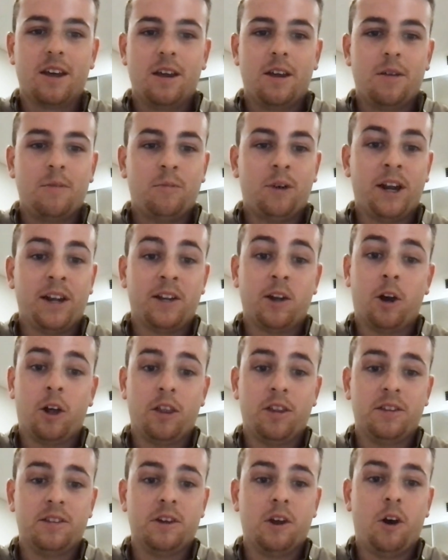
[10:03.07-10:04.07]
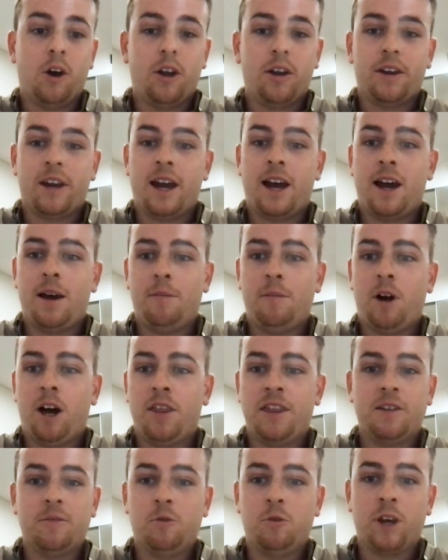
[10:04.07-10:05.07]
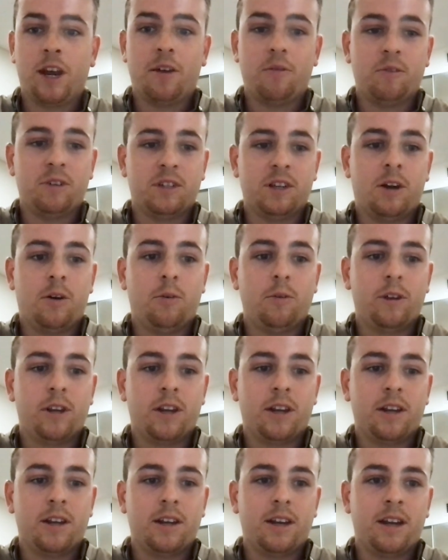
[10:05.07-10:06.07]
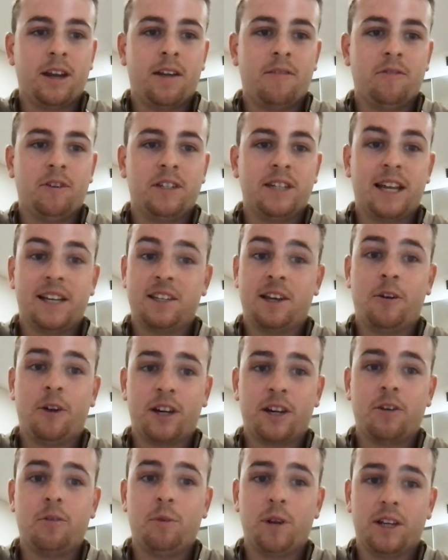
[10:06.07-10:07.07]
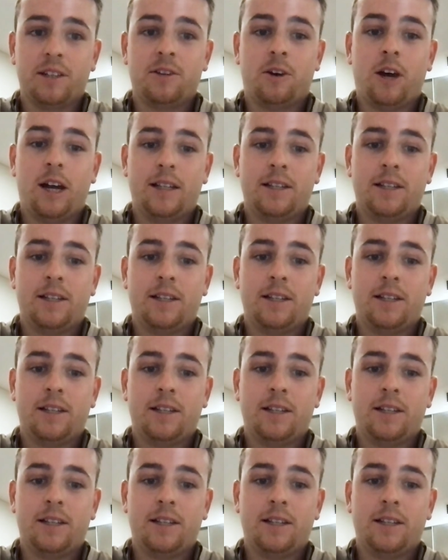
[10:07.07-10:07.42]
pray to God, there's not, I think we'll get a result in every test. I reckon it'll be a tight